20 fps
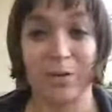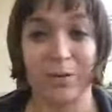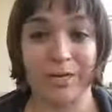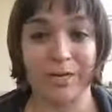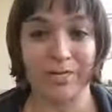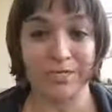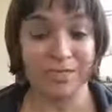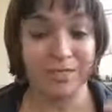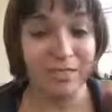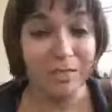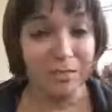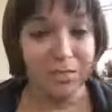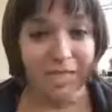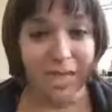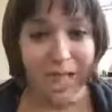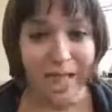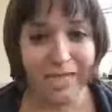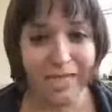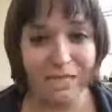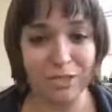But anyways,
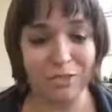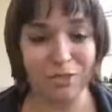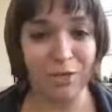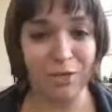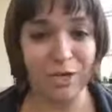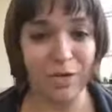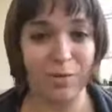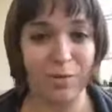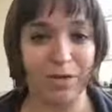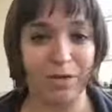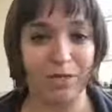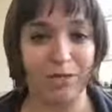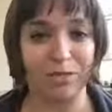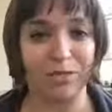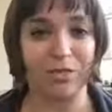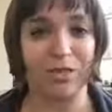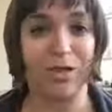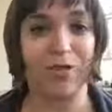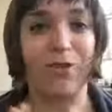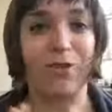telling a story about
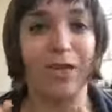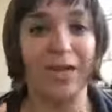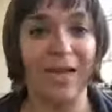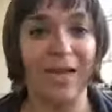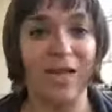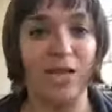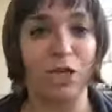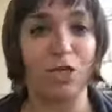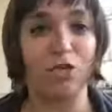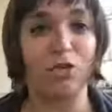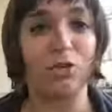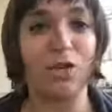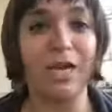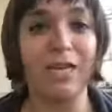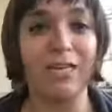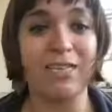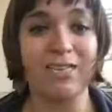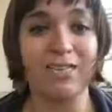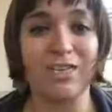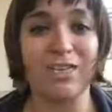yourself. Again, you're
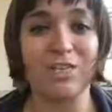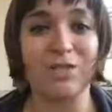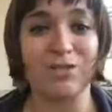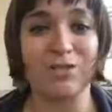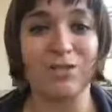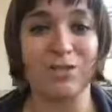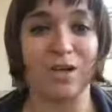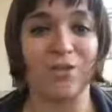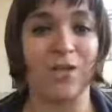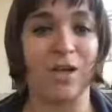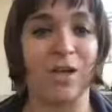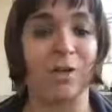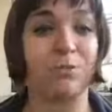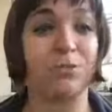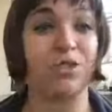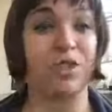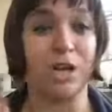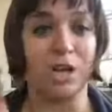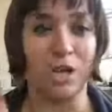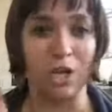trying to set yourself
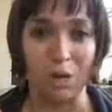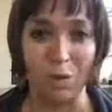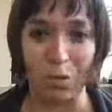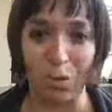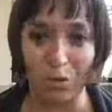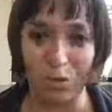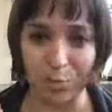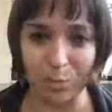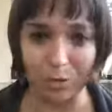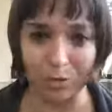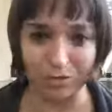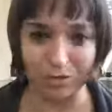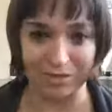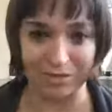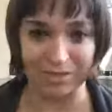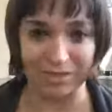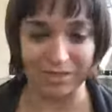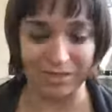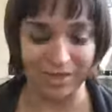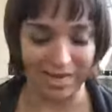up so that you're the
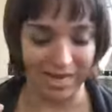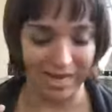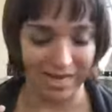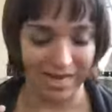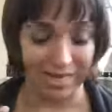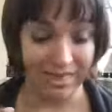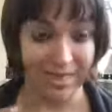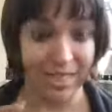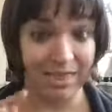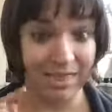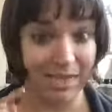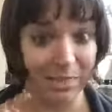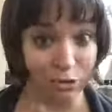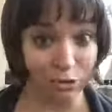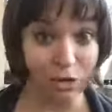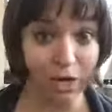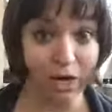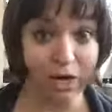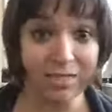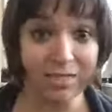person that they
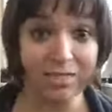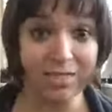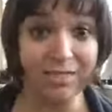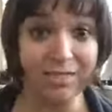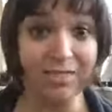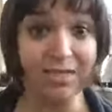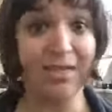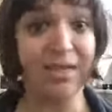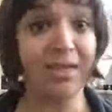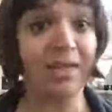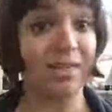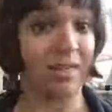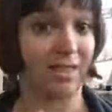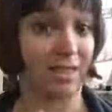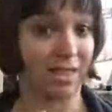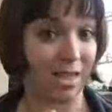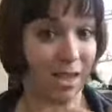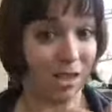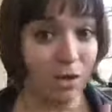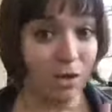trust,
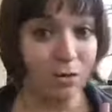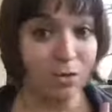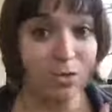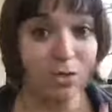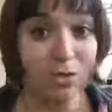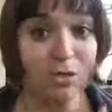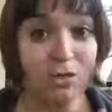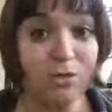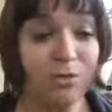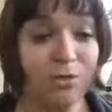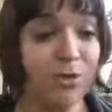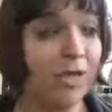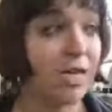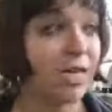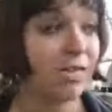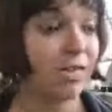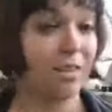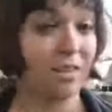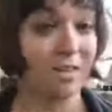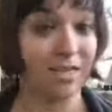that they go to,
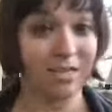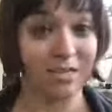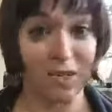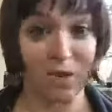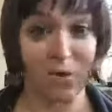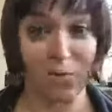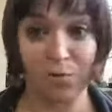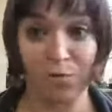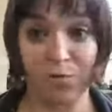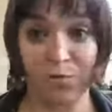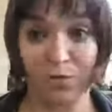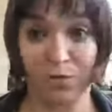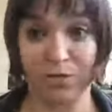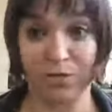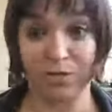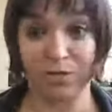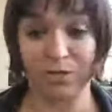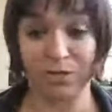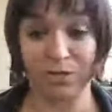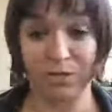that they send
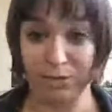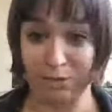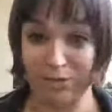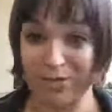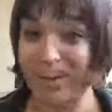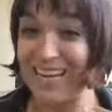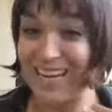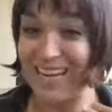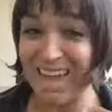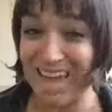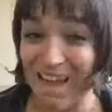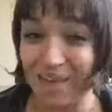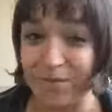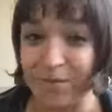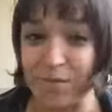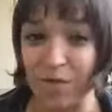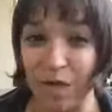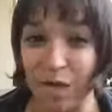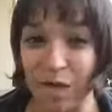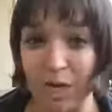referrals to. And you
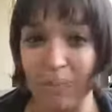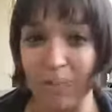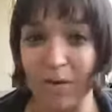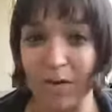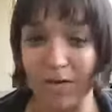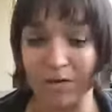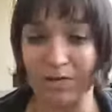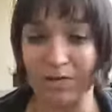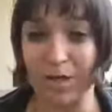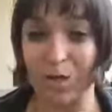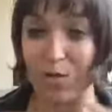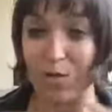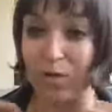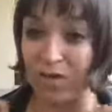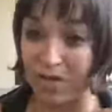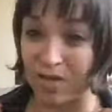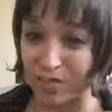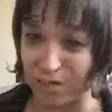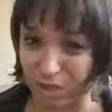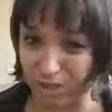have to talk about
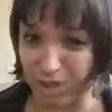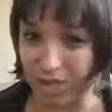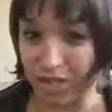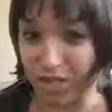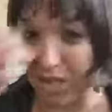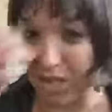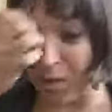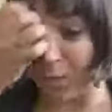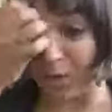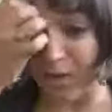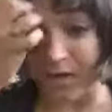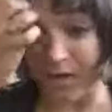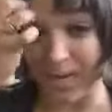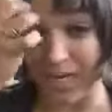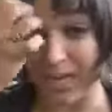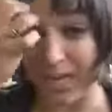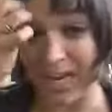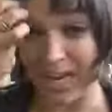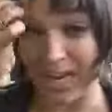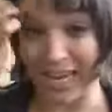yourself just a little
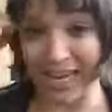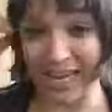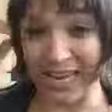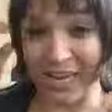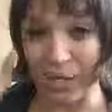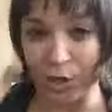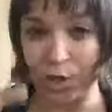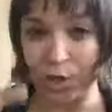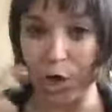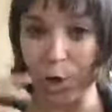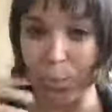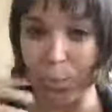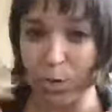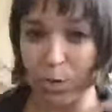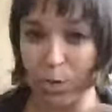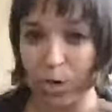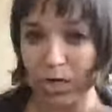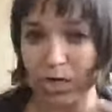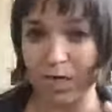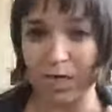bit. Again, you're
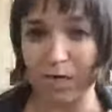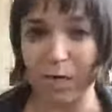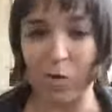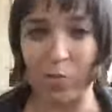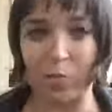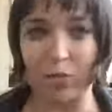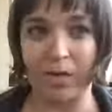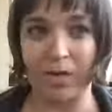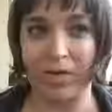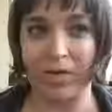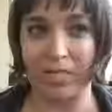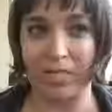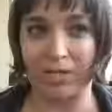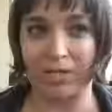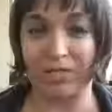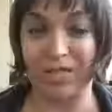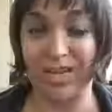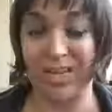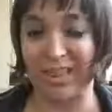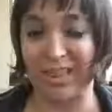Obi-Wan Kenobi, and
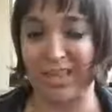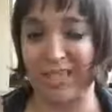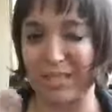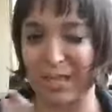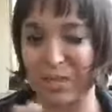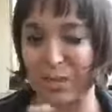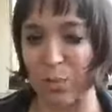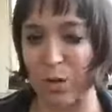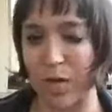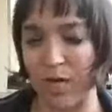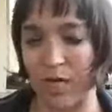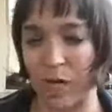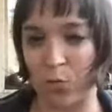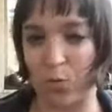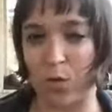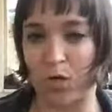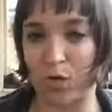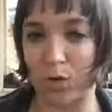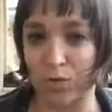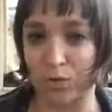it's just like, this is why
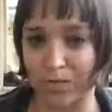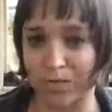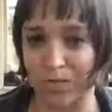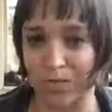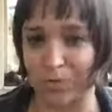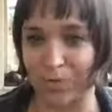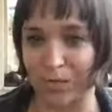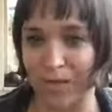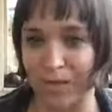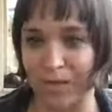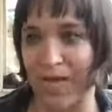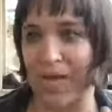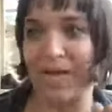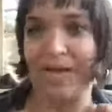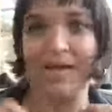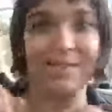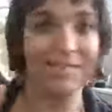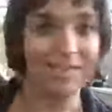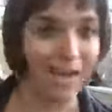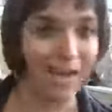you want to trust me
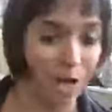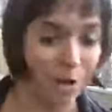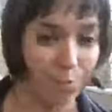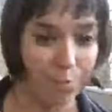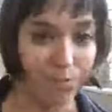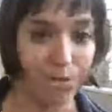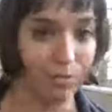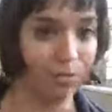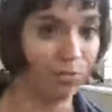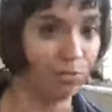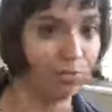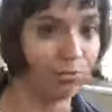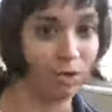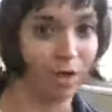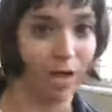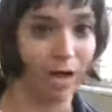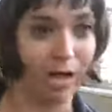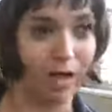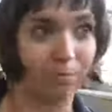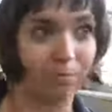to help
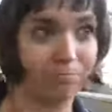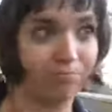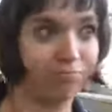you